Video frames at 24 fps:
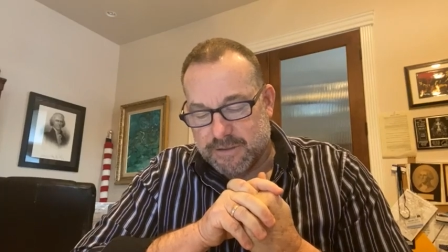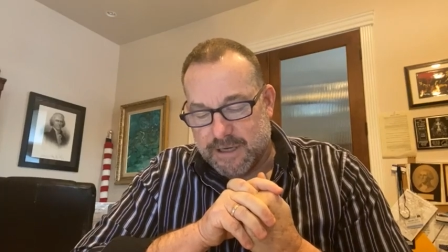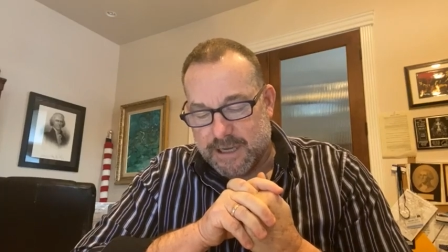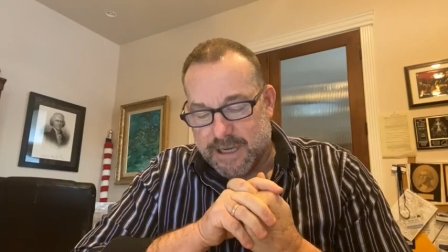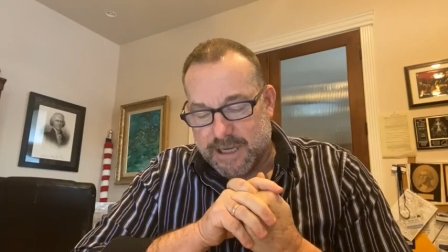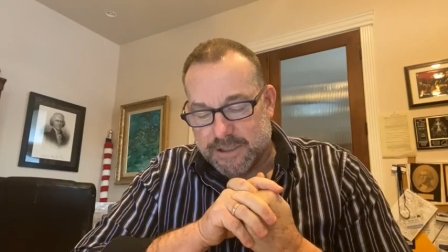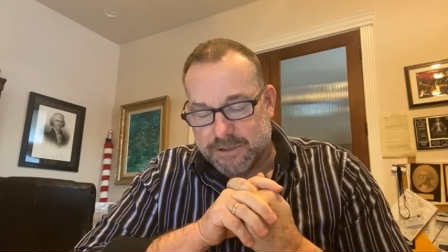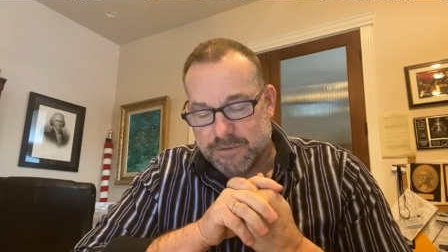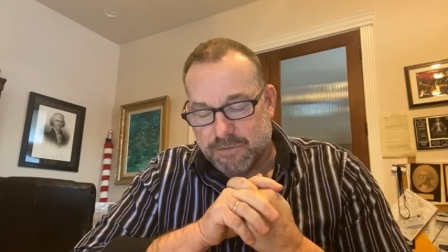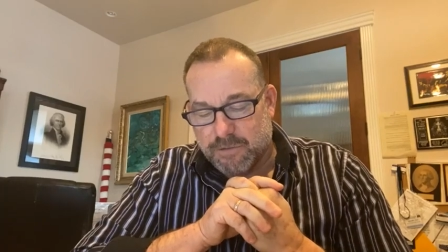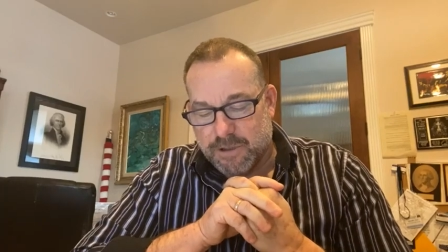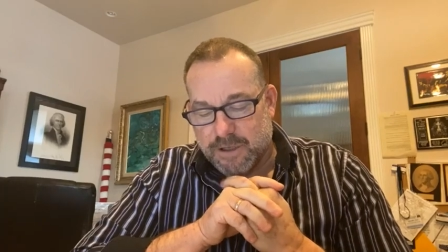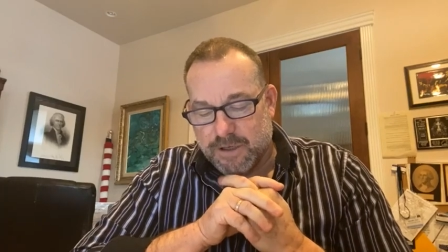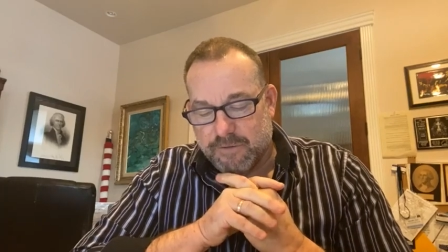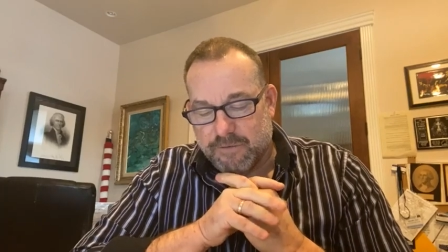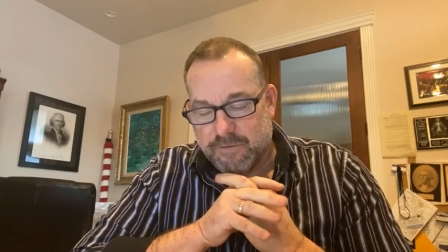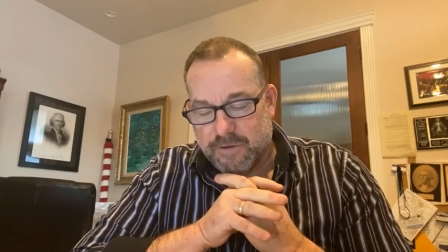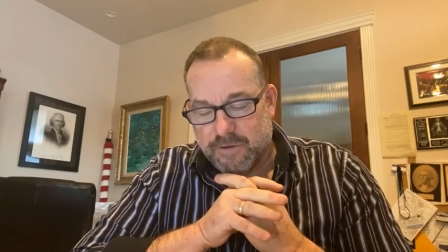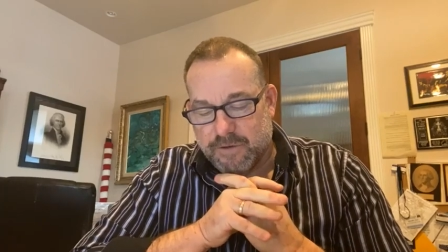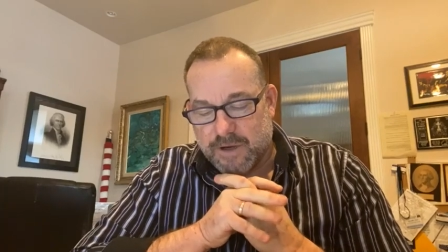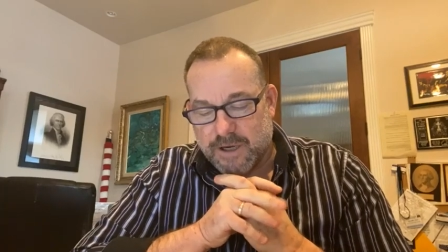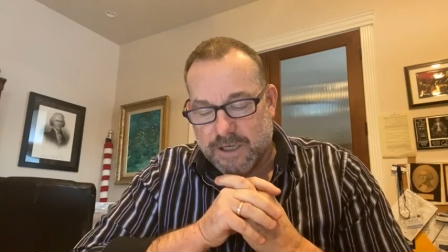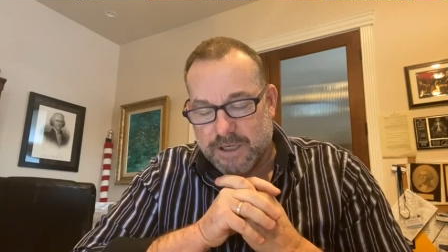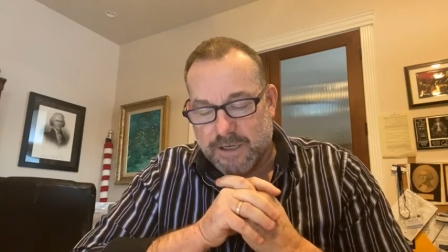as one
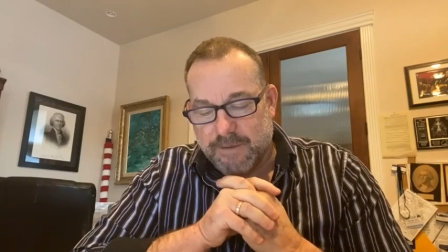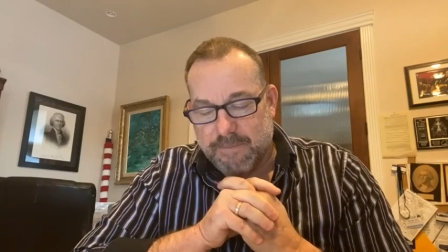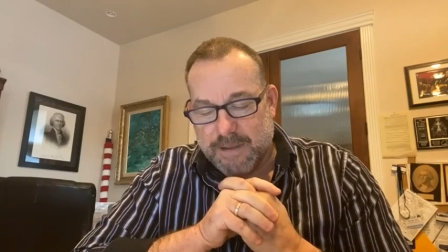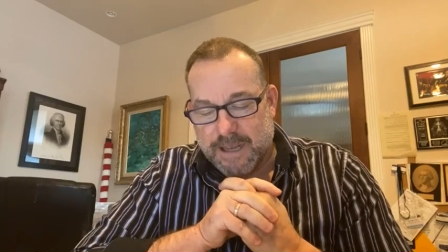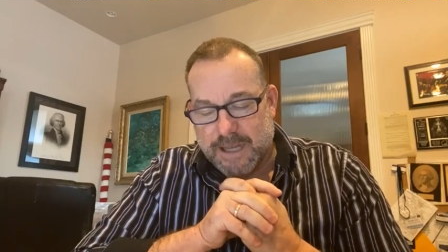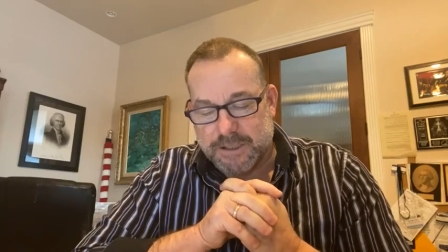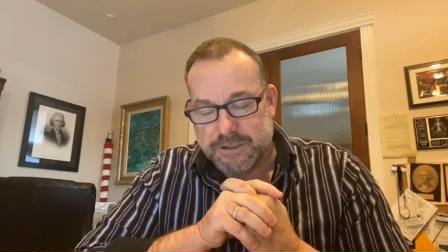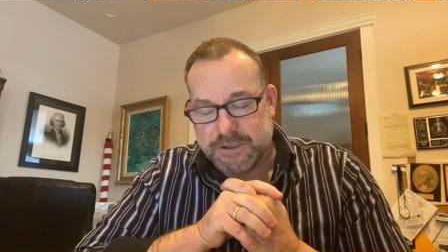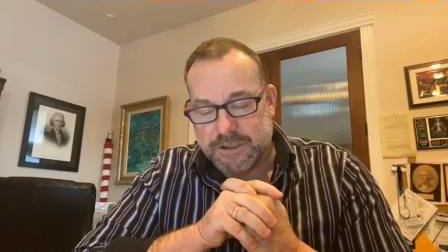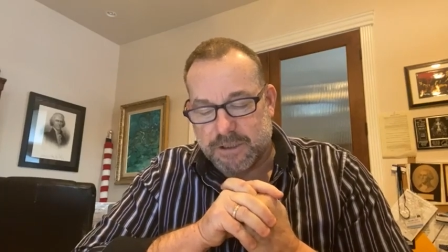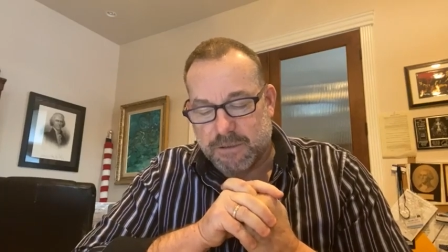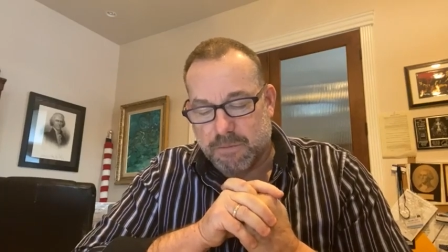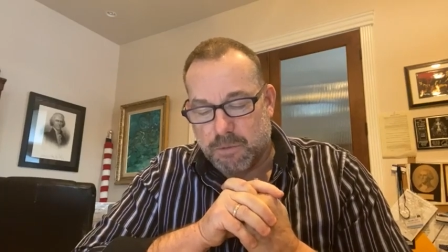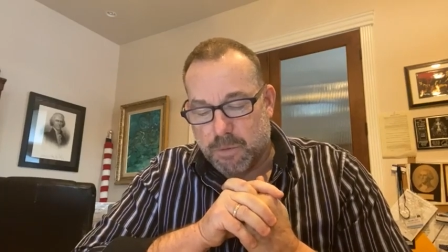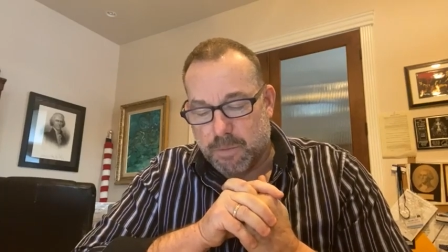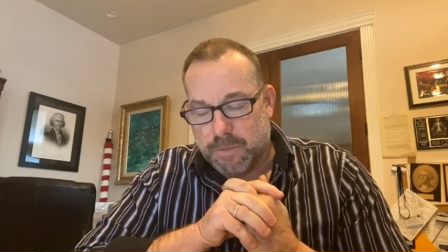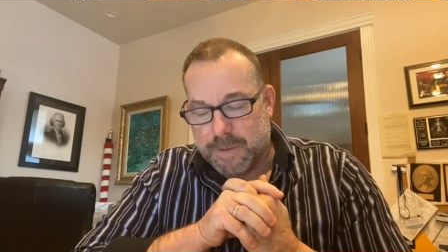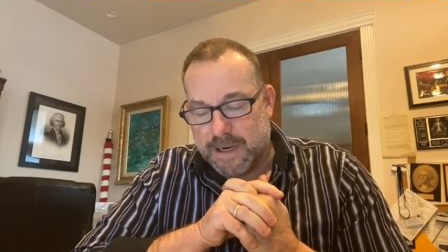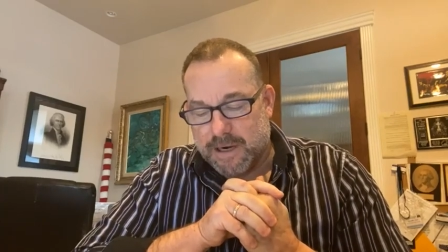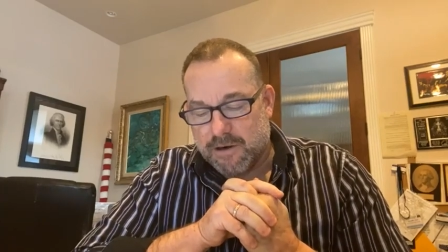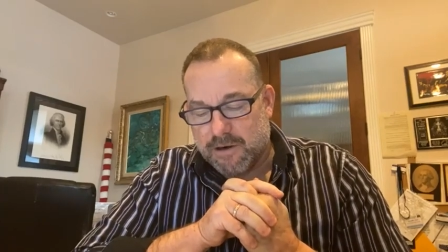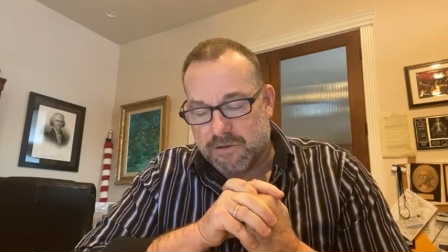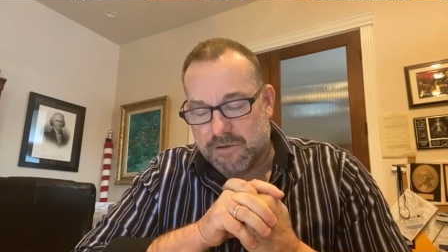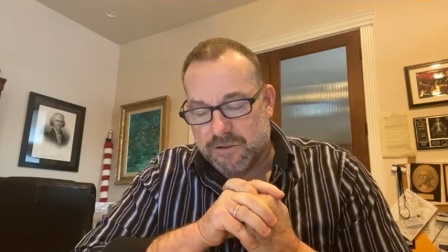of unimaginable
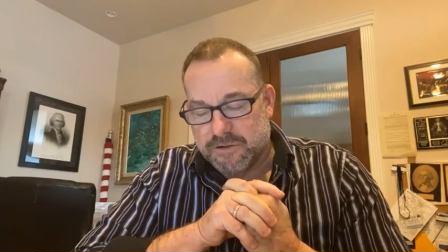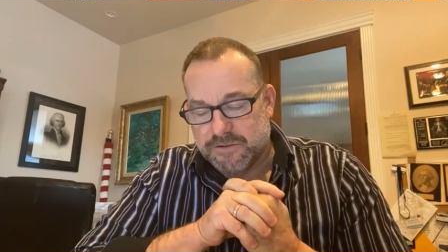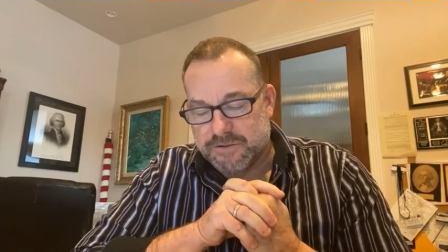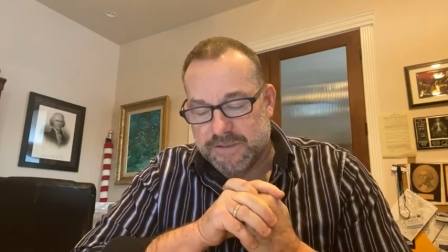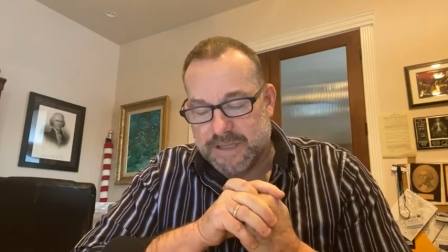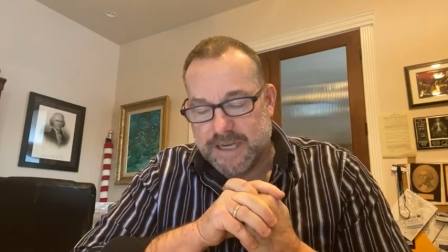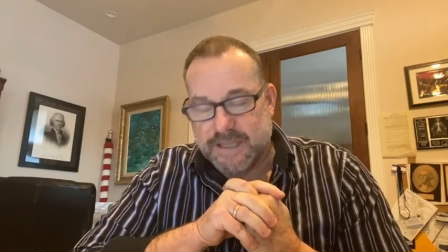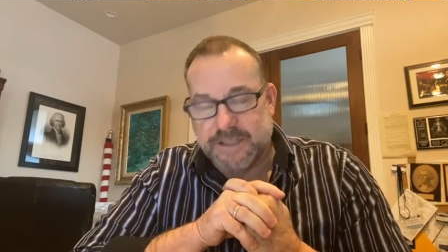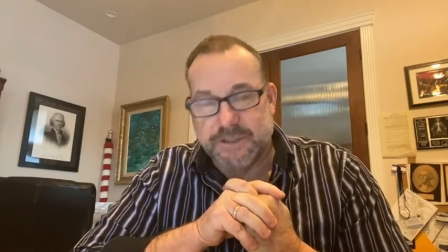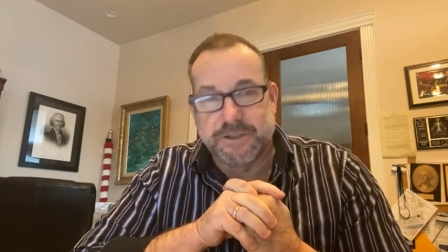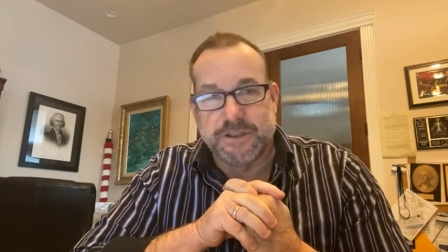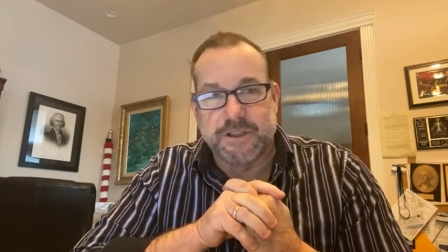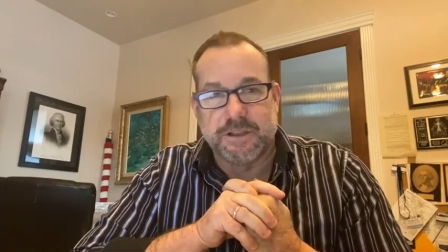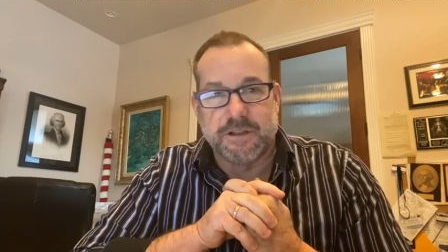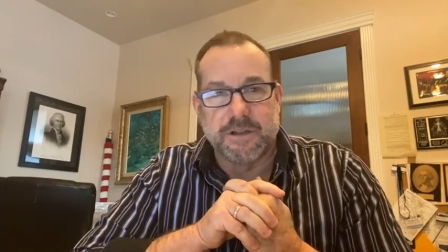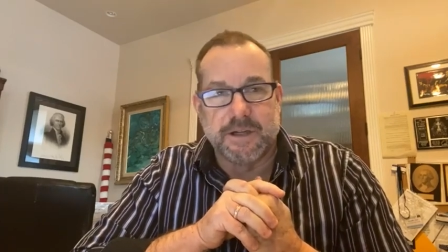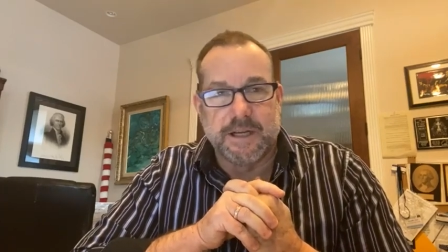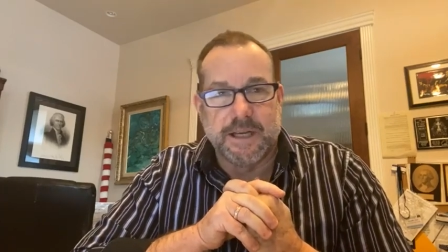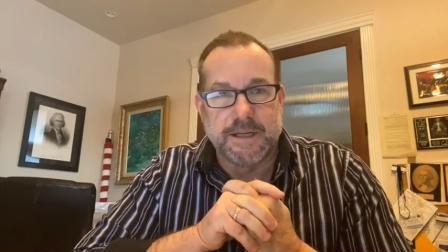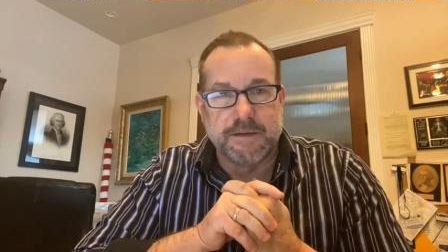peril, danger,